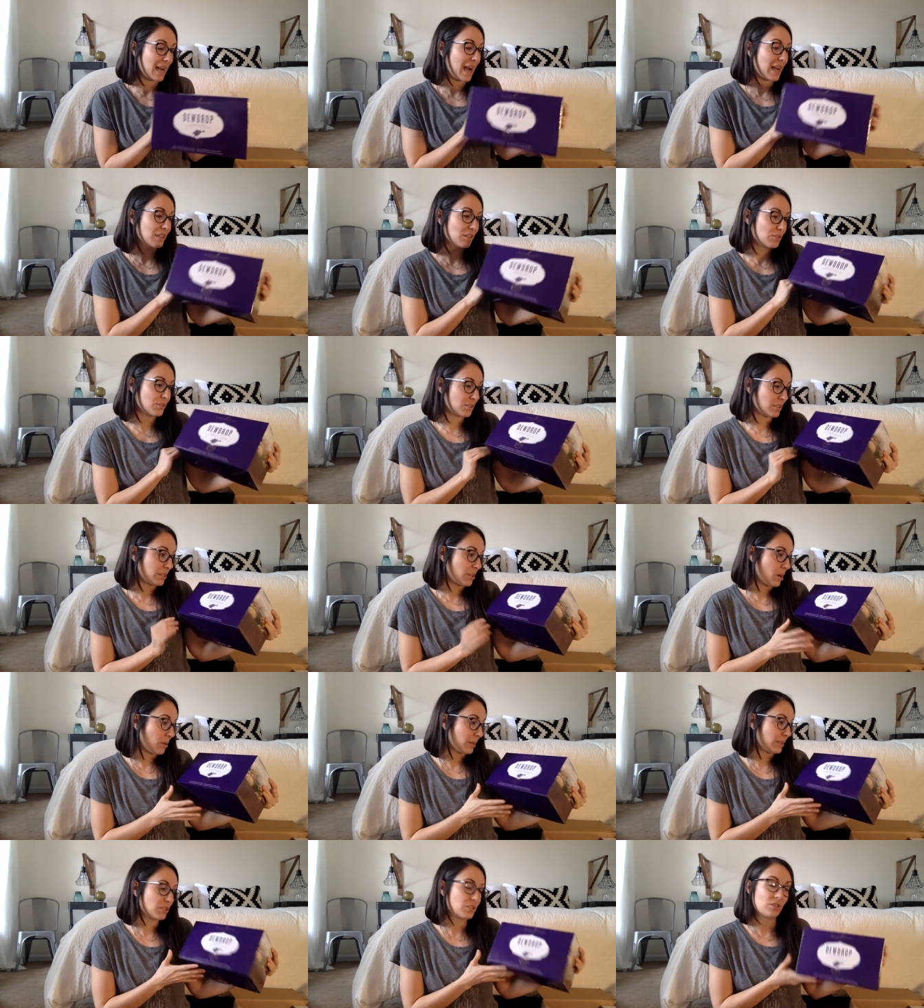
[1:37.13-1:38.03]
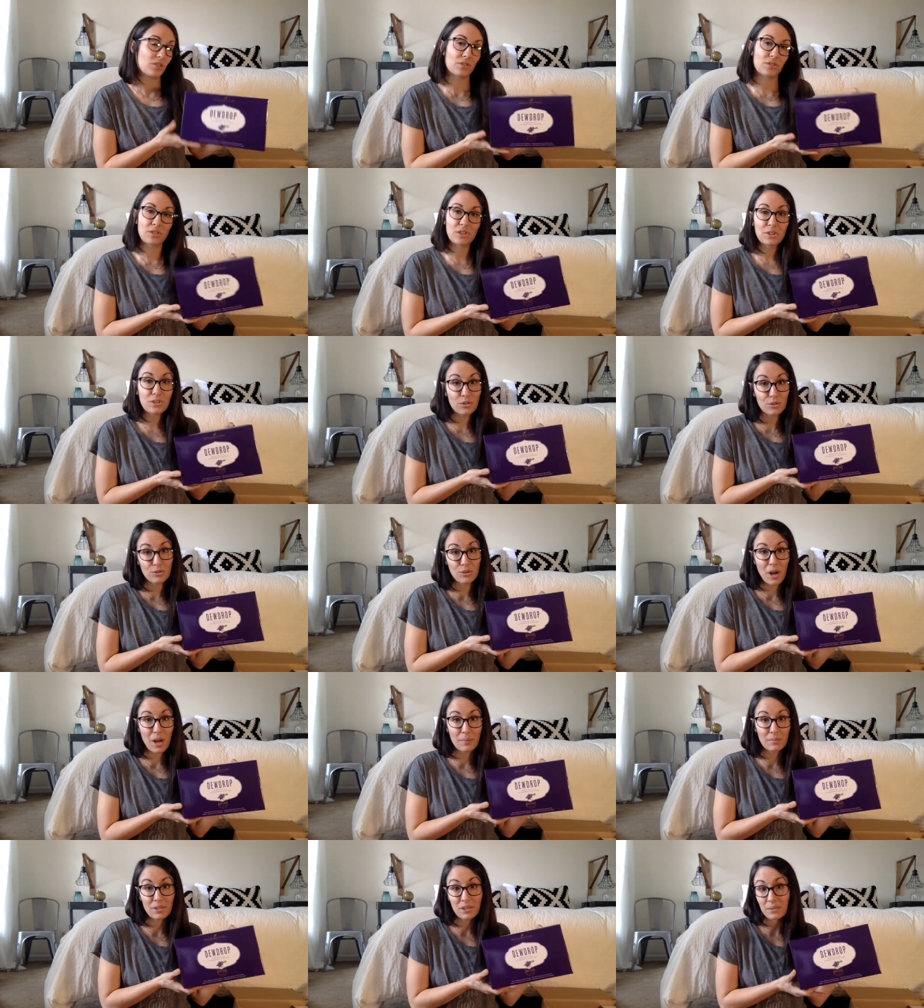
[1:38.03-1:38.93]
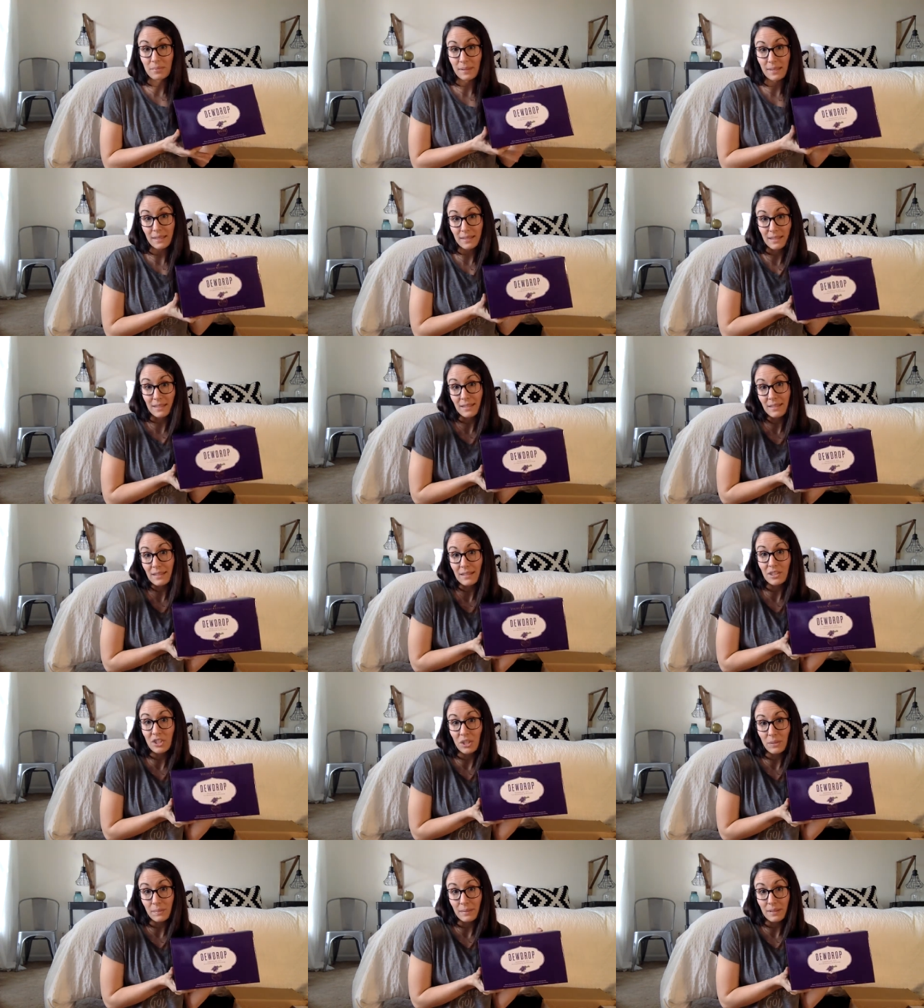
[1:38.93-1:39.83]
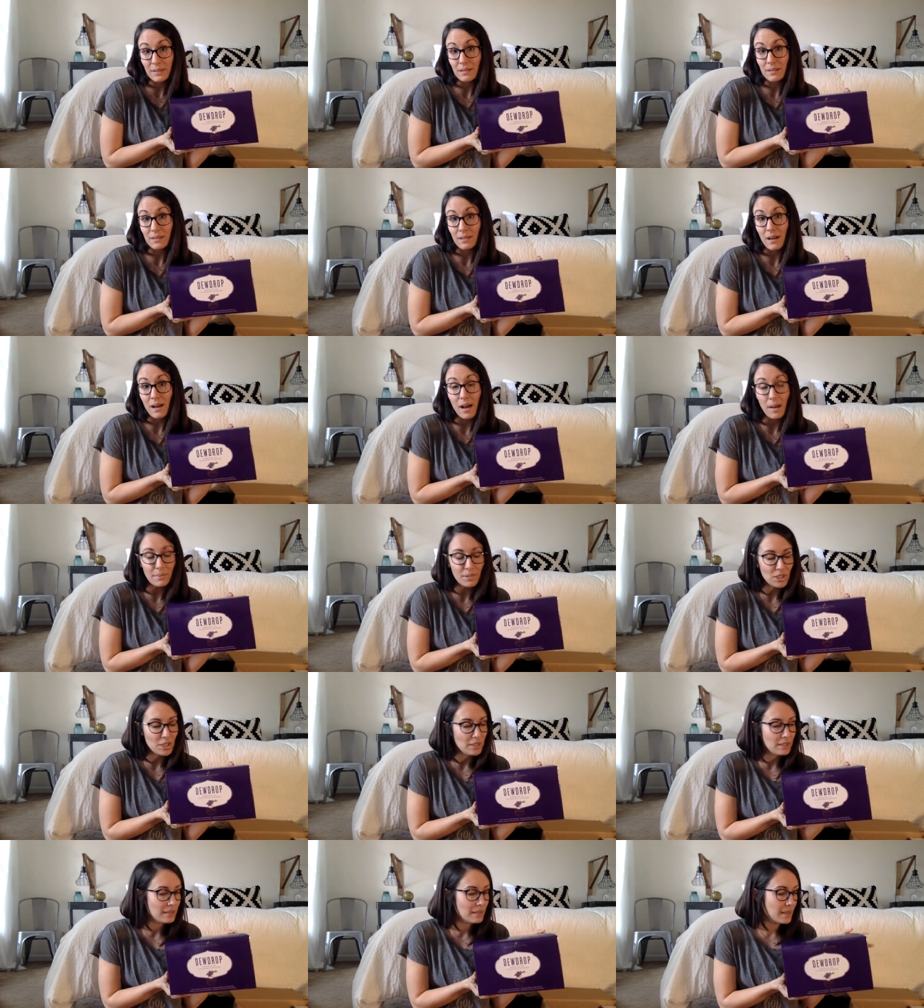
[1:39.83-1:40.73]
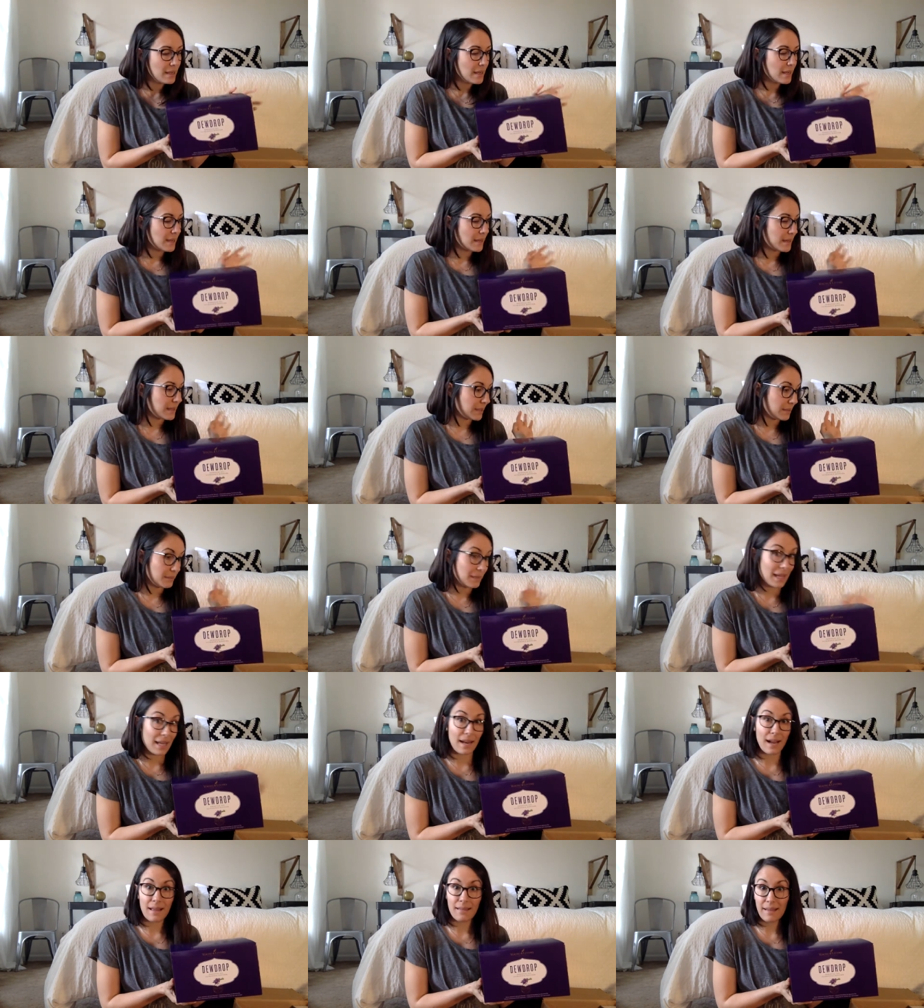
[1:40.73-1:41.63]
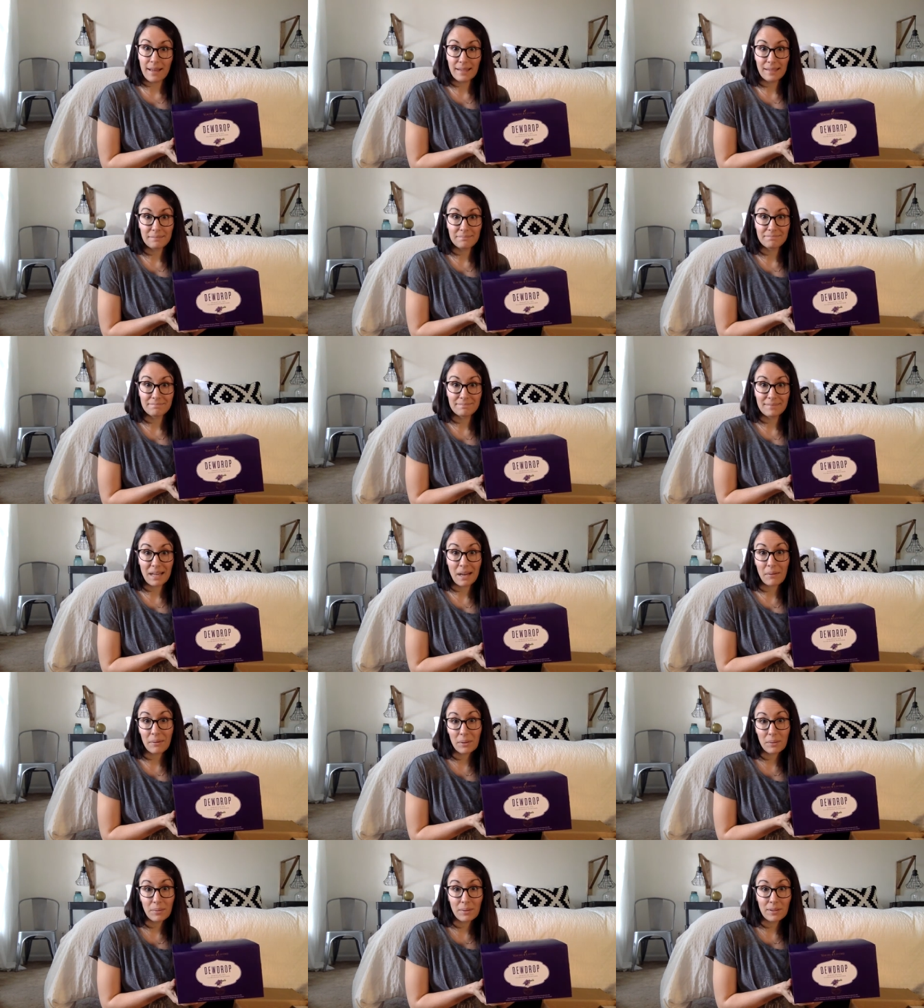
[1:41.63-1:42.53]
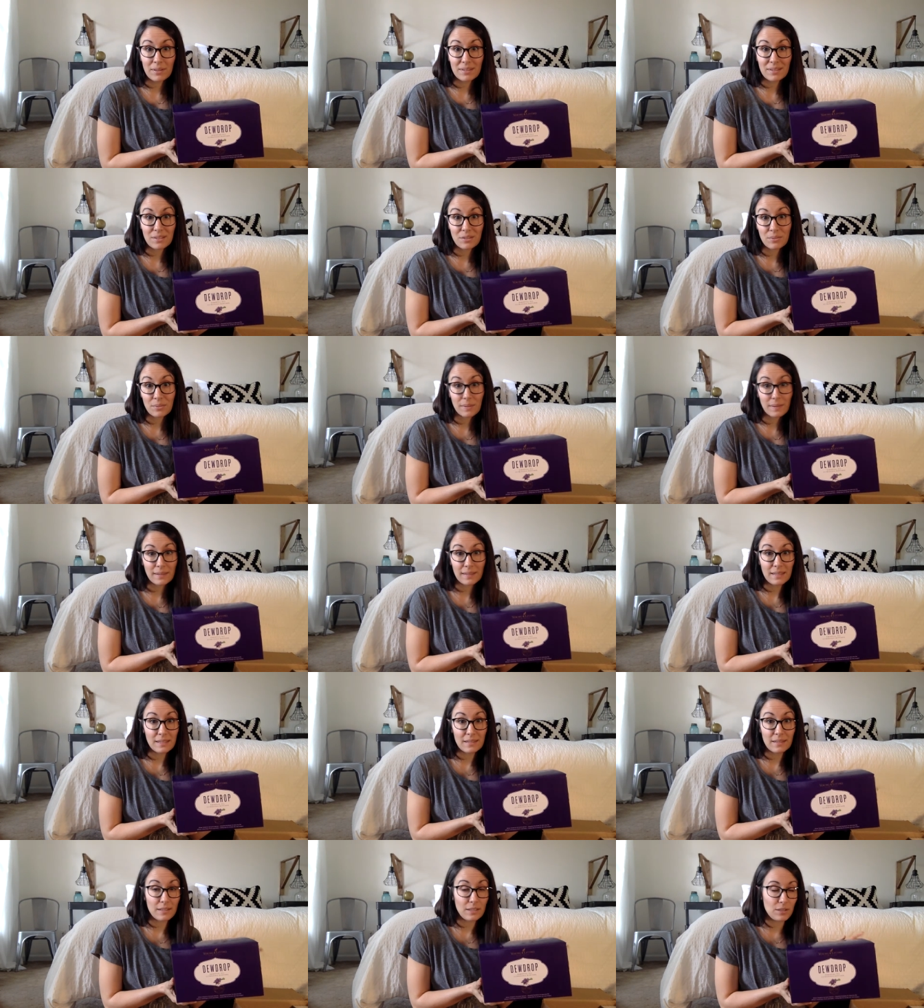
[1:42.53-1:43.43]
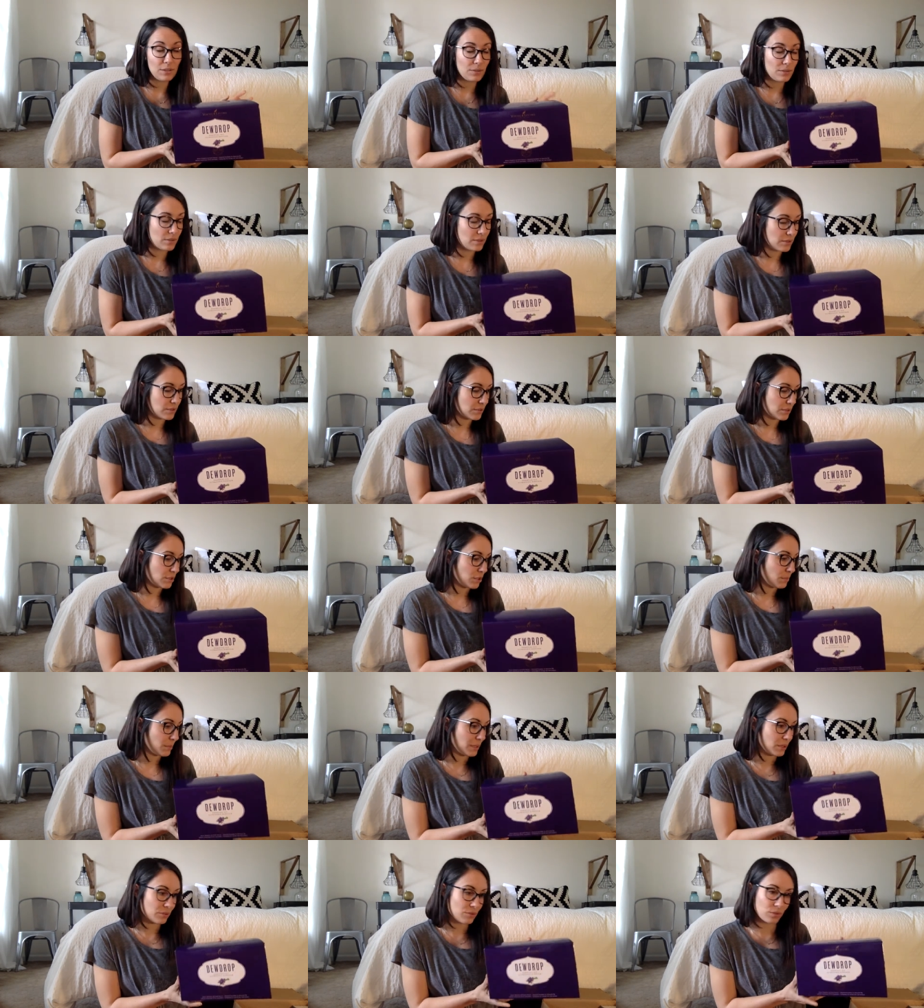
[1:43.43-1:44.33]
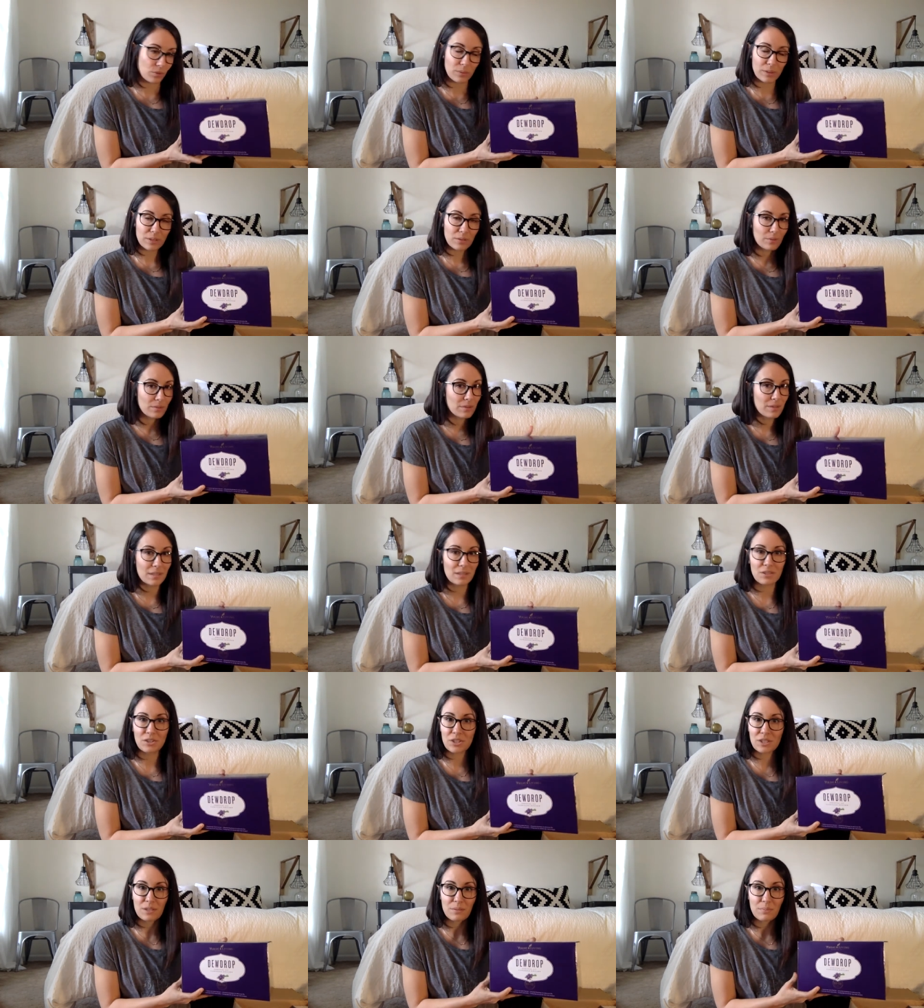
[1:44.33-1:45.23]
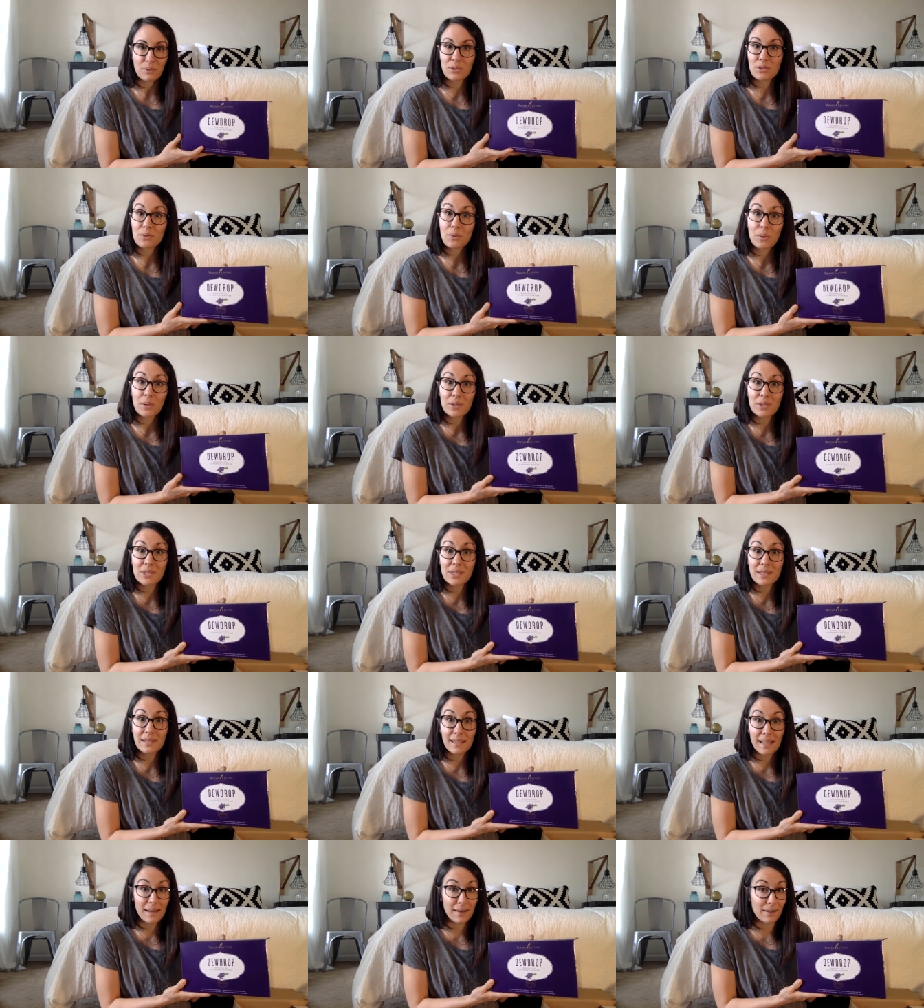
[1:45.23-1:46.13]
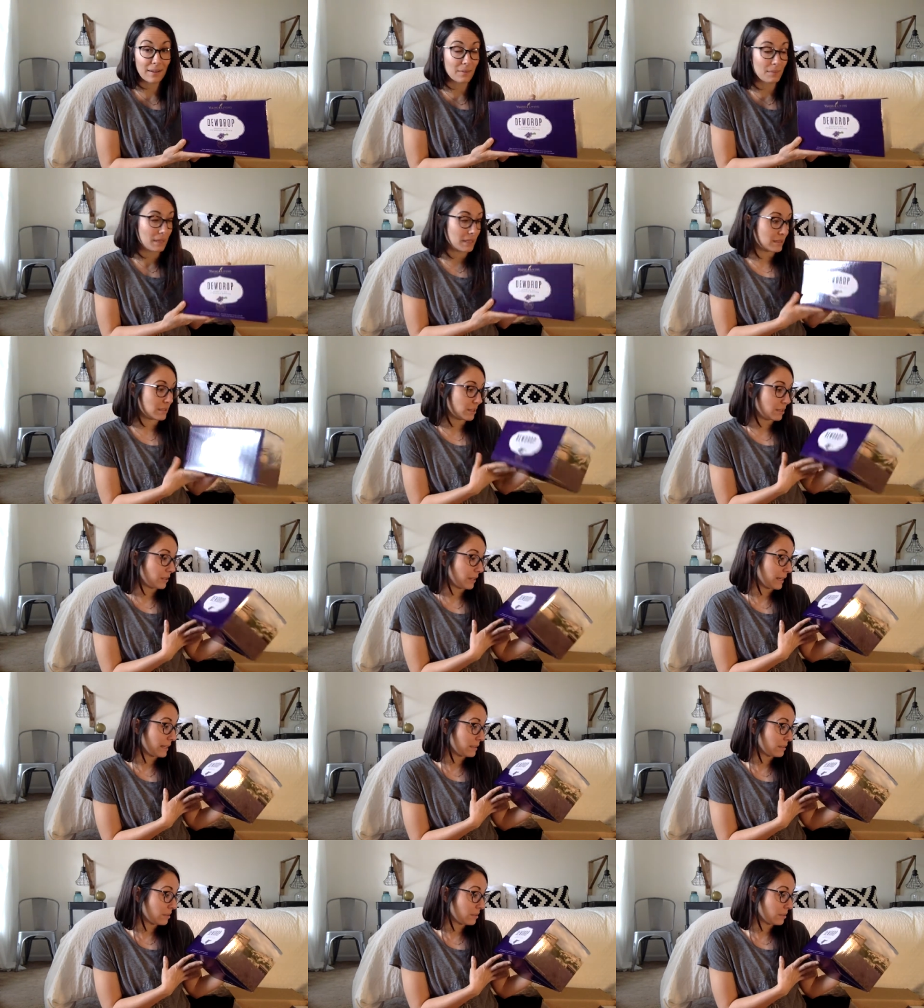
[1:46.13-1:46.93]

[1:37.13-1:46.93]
I usually always choose the Dewdrop just because it's the cheapest option, um, and I like how it works. It's really easy to use. There's no bells or whistles. It just puts oils in the air and makes it great.